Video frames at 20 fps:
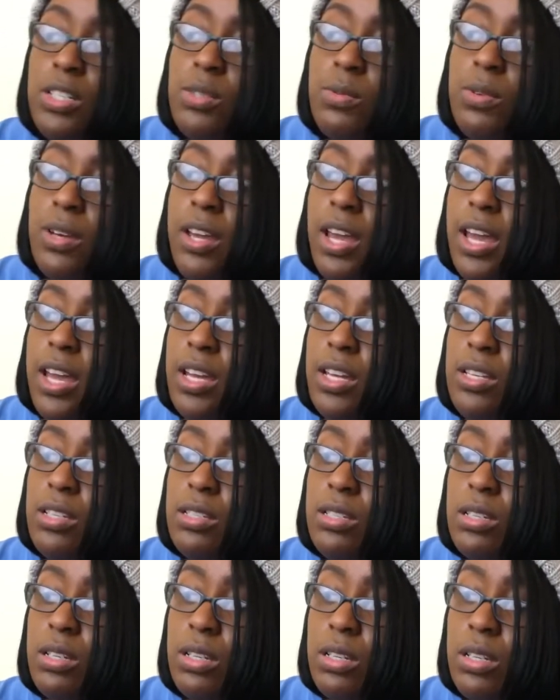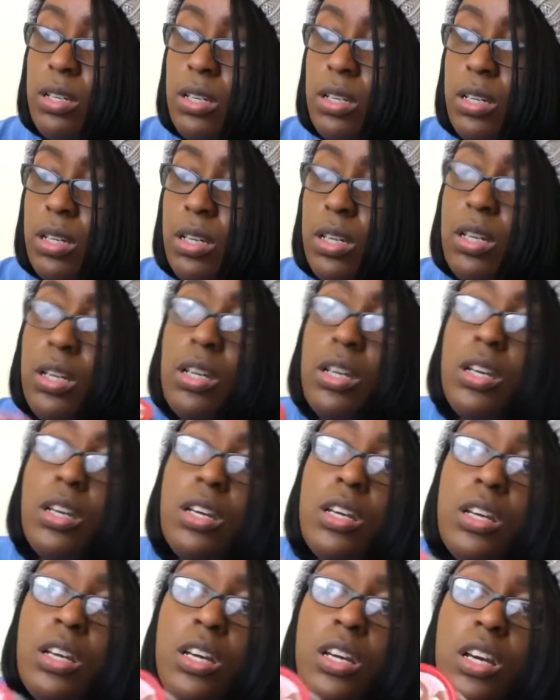This one has
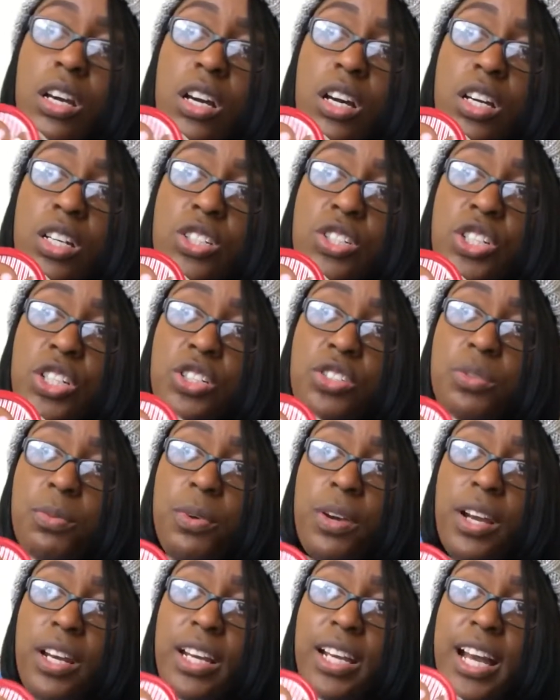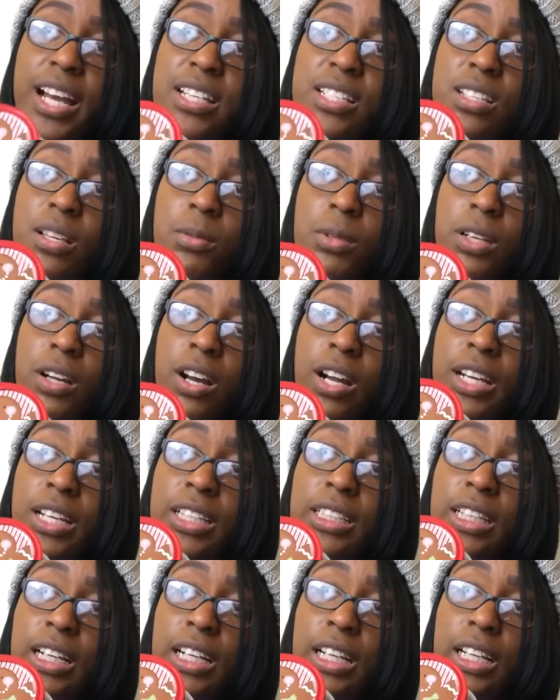a gingerbread, and it got something on. I
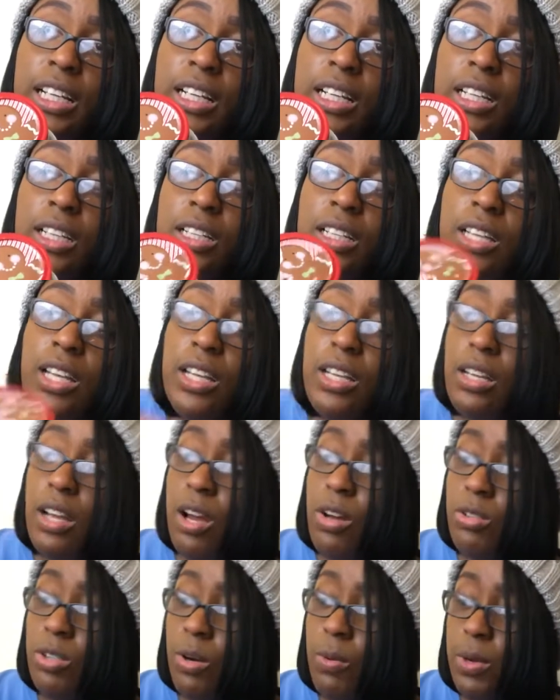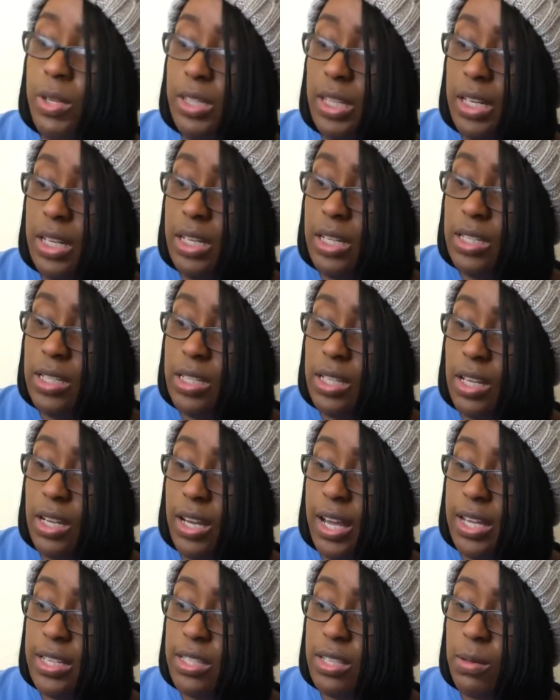need to clean it. I don't know what that is. It
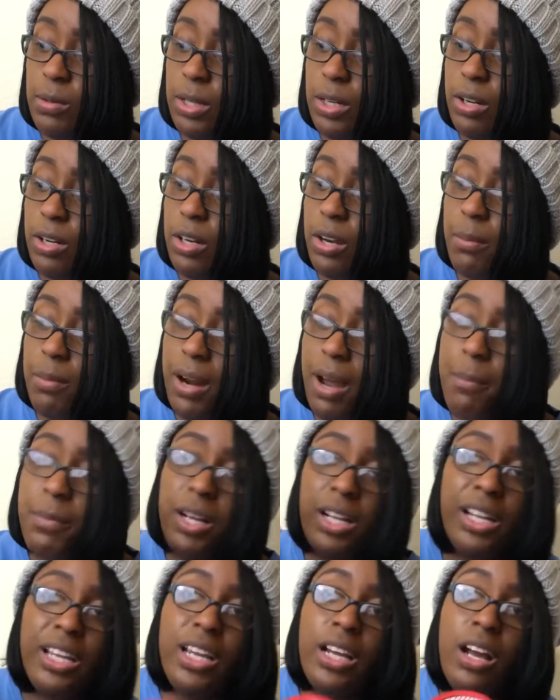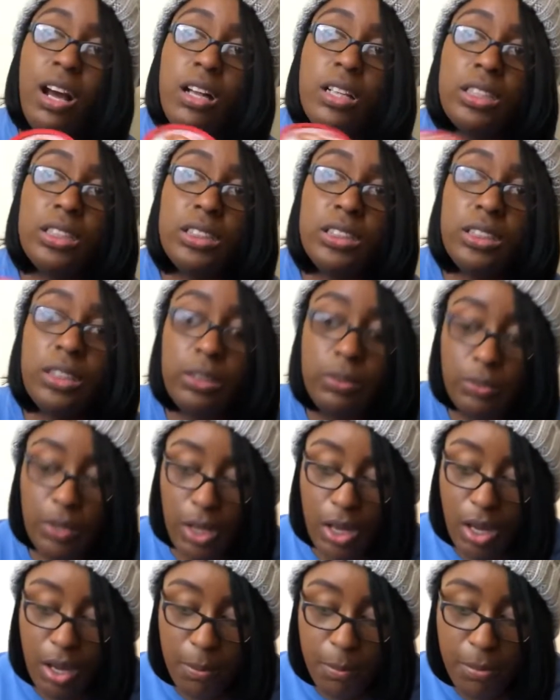got something on there, but I'm gonna clean all this stuff.
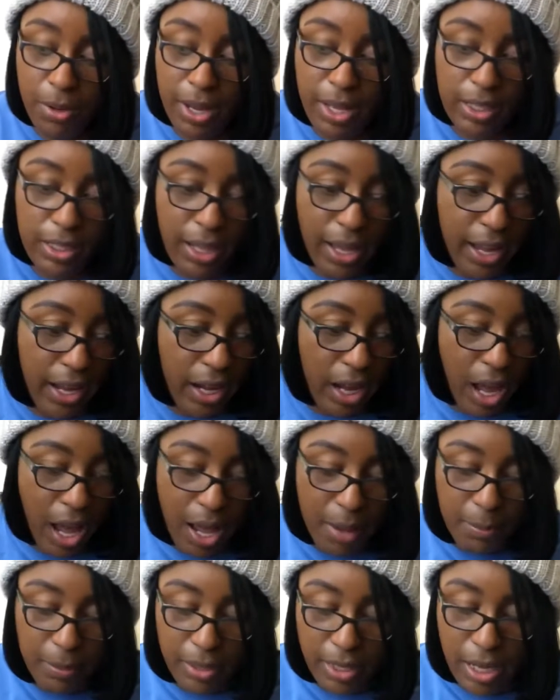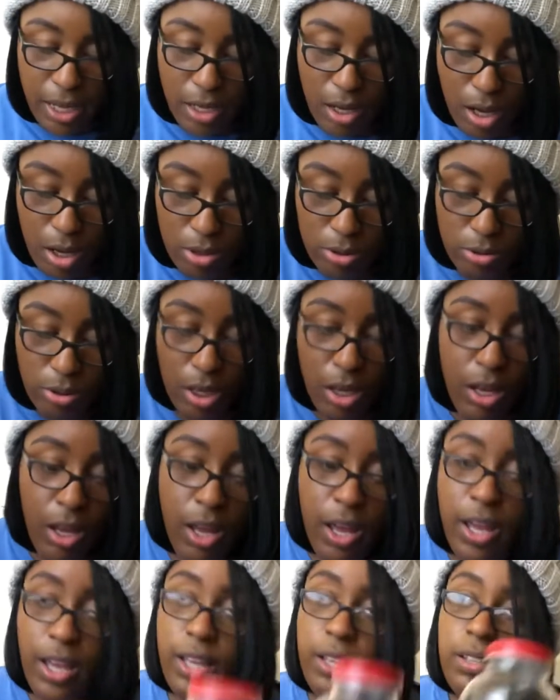But like, I plan on
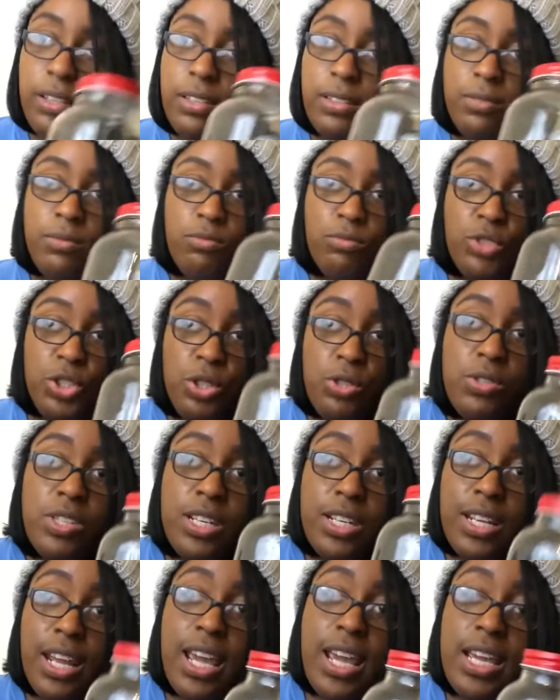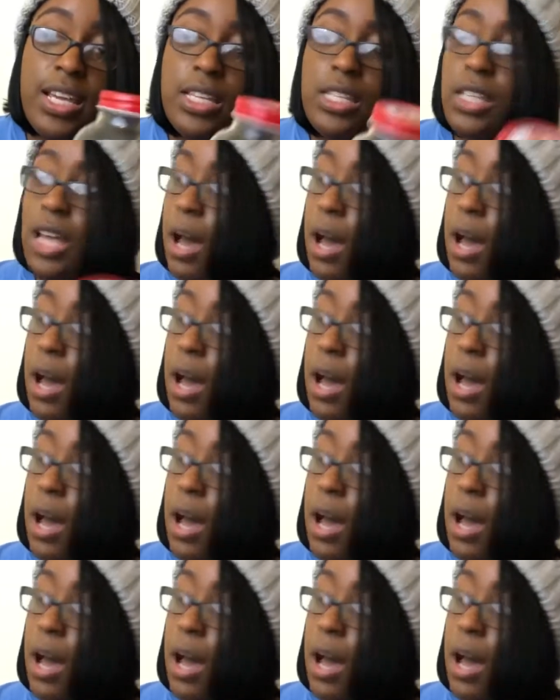using these.